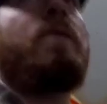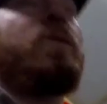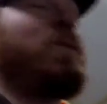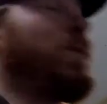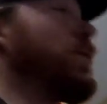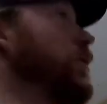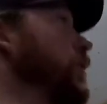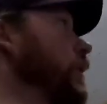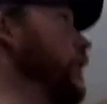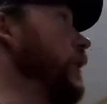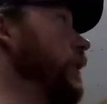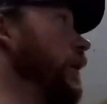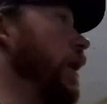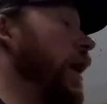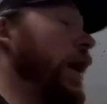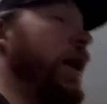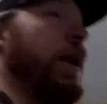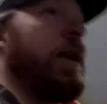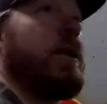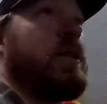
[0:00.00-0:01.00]
especially at
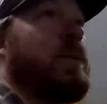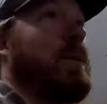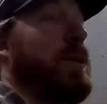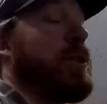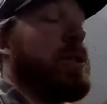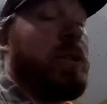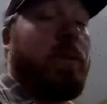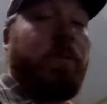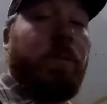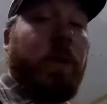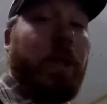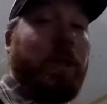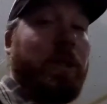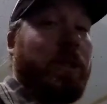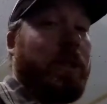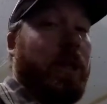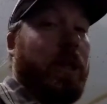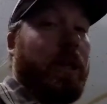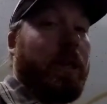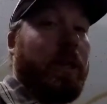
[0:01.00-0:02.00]
night, especially in
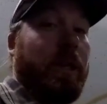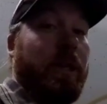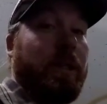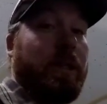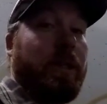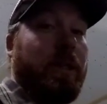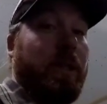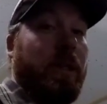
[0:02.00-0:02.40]
places like this.